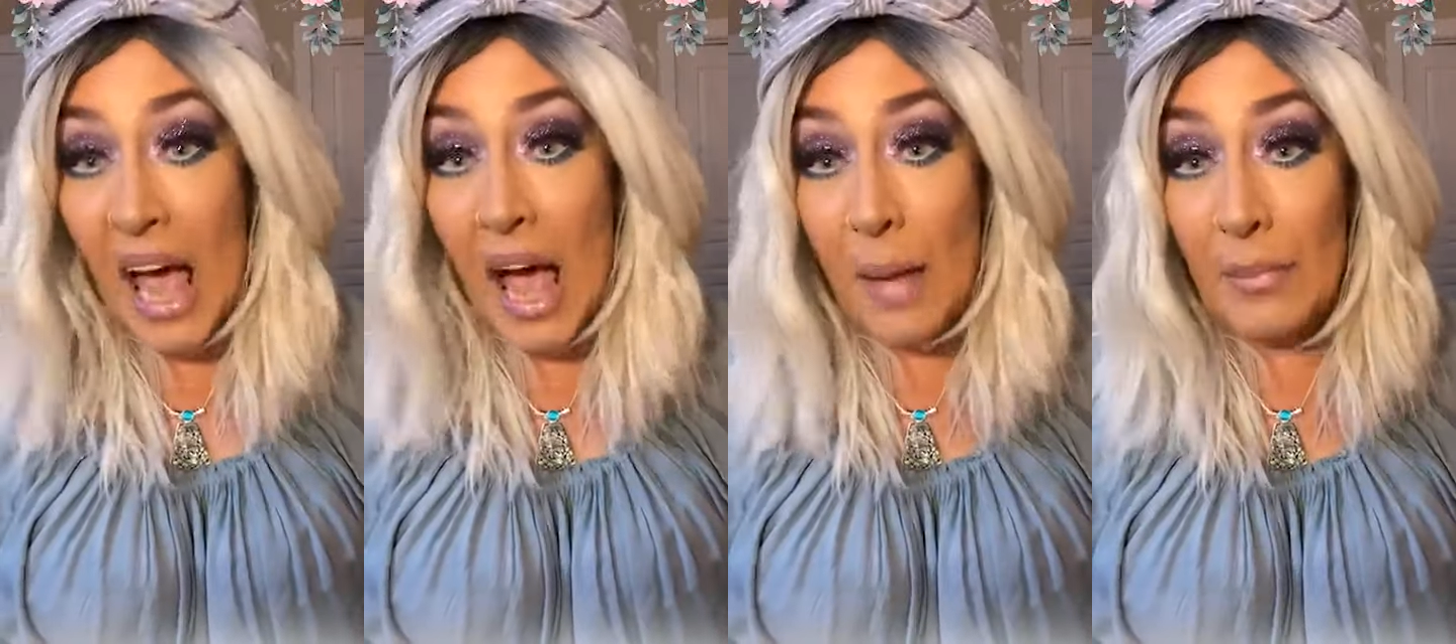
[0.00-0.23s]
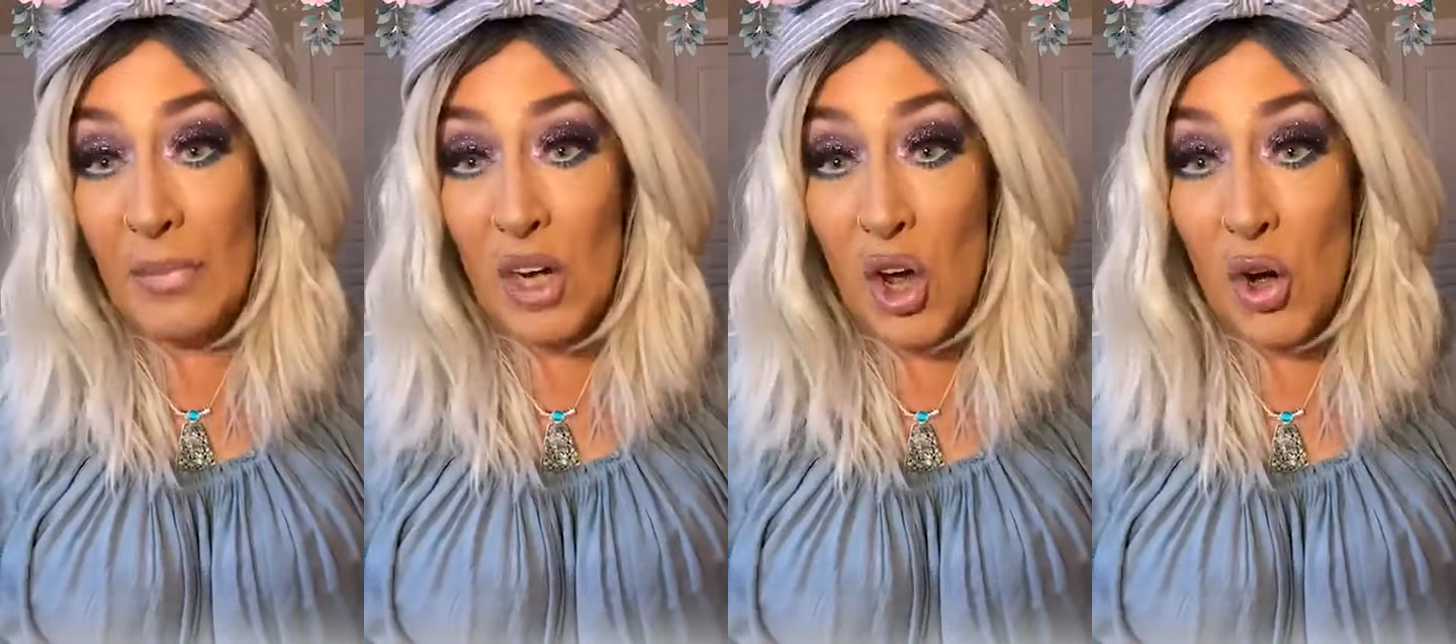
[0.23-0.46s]

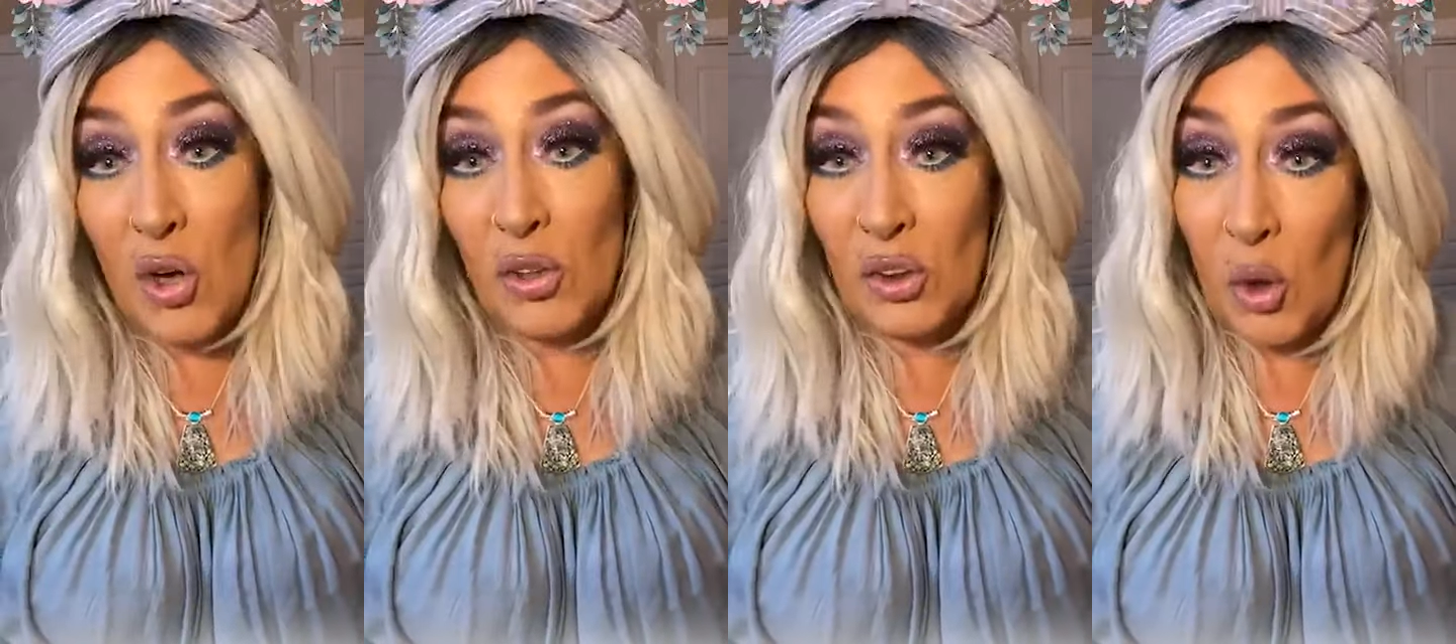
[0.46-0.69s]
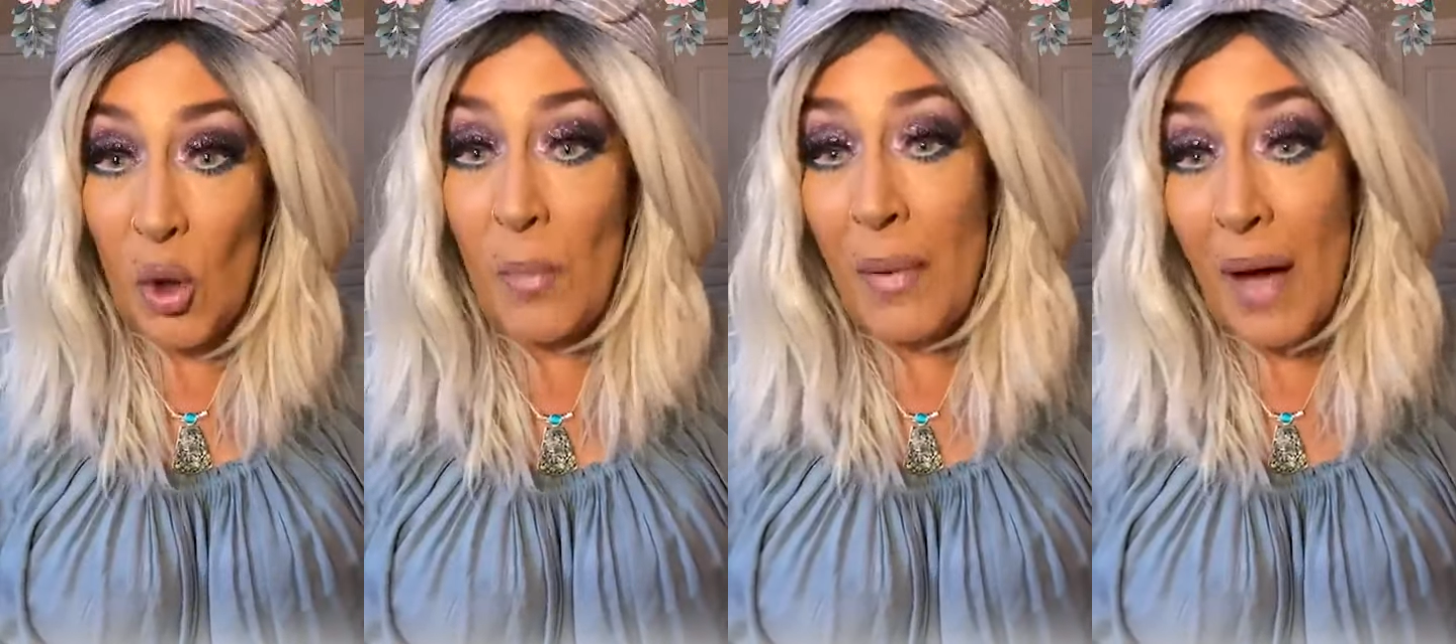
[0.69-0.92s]

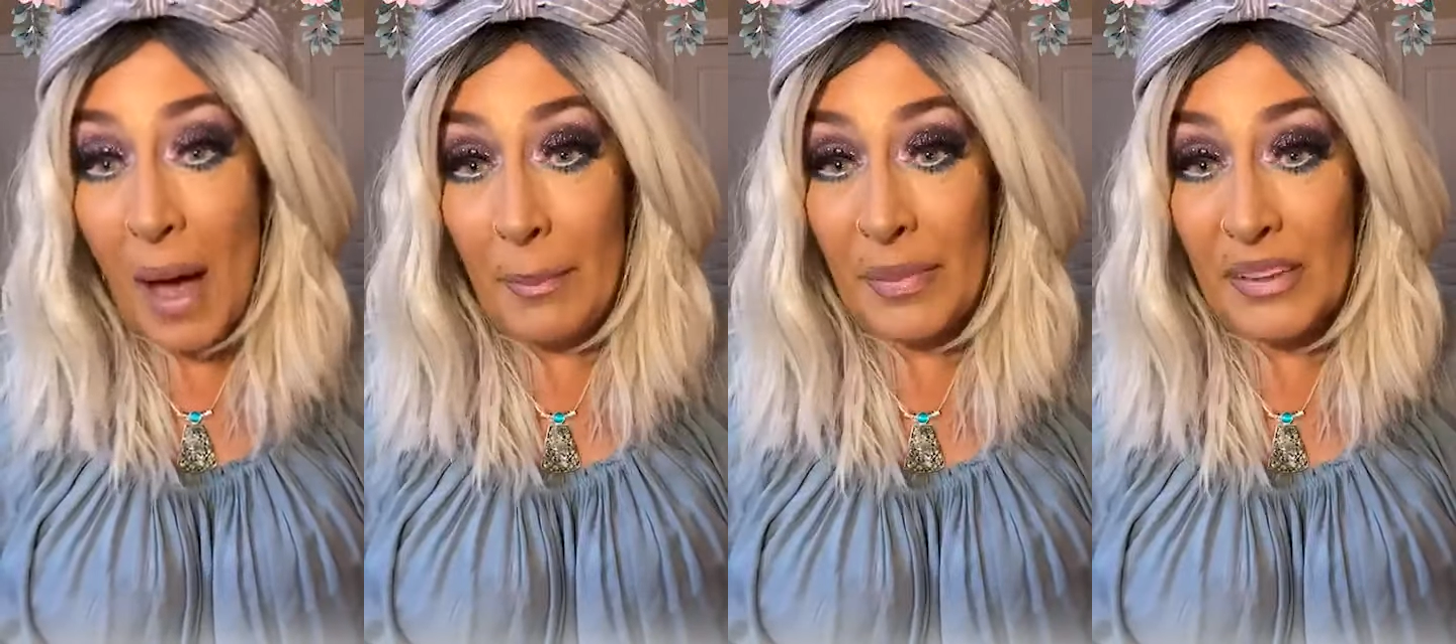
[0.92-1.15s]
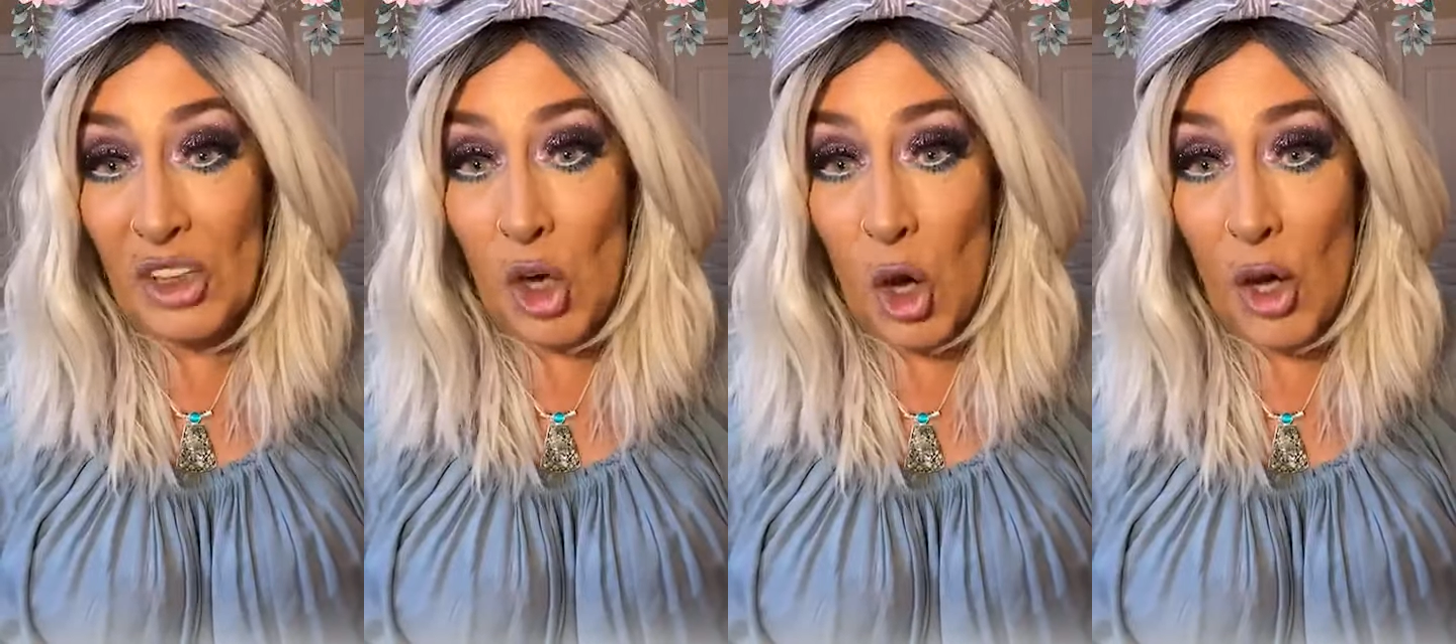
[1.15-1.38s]
Domino's or
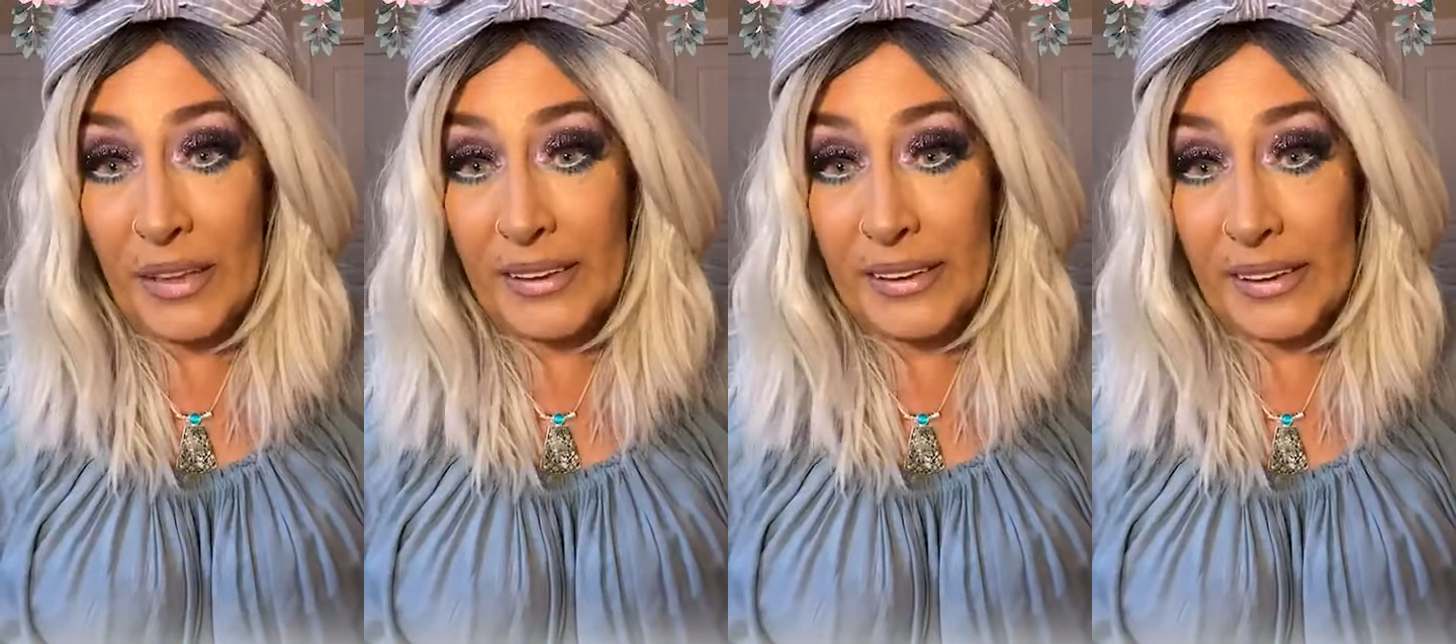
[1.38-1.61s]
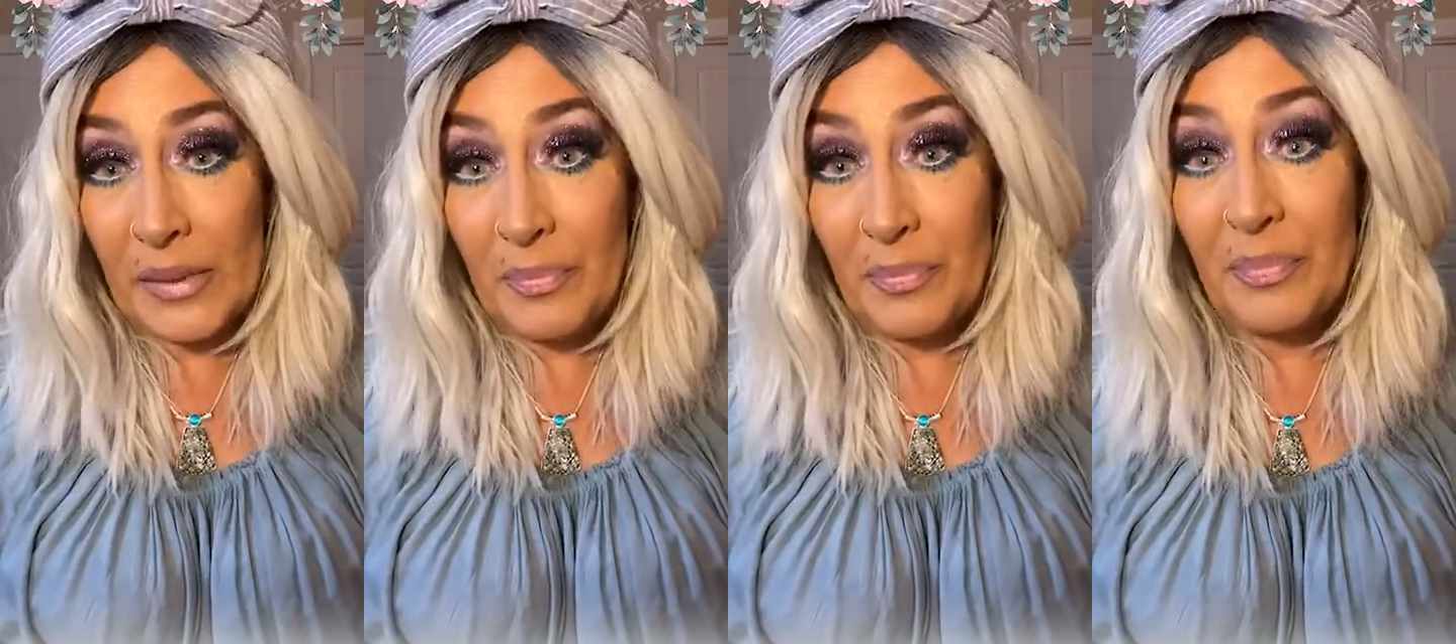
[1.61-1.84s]
Papa
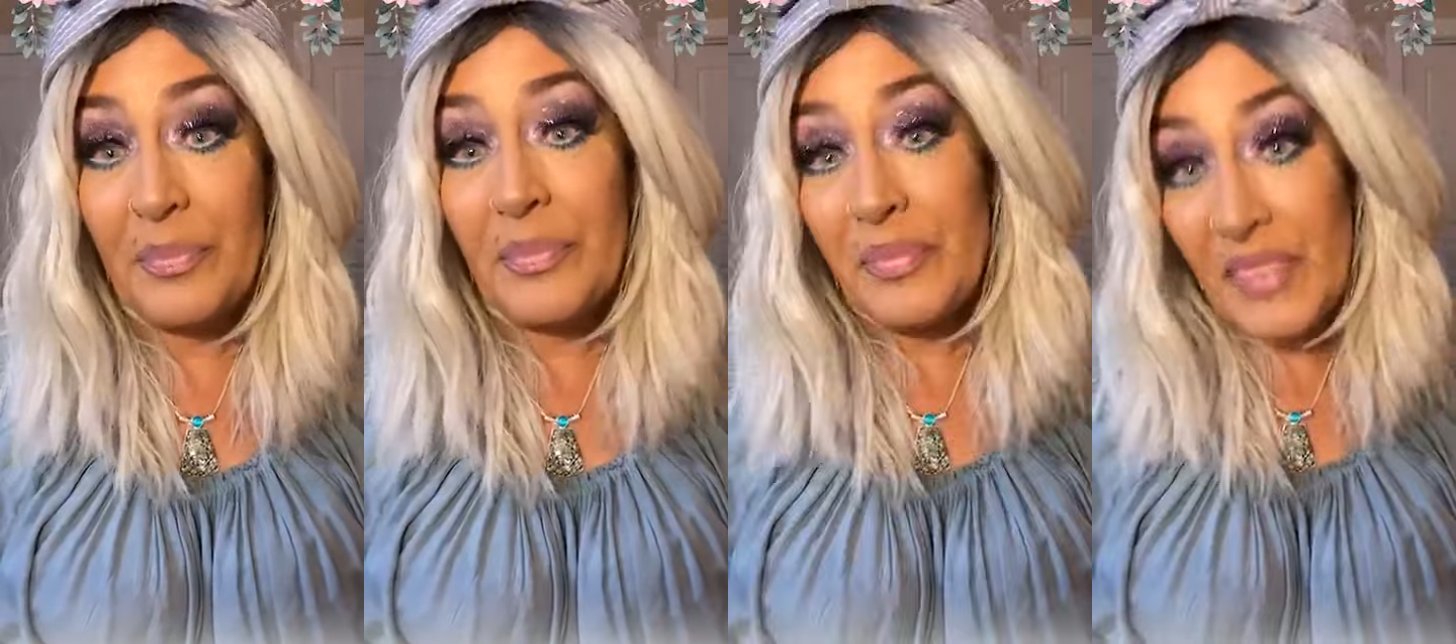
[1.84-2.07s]
John's.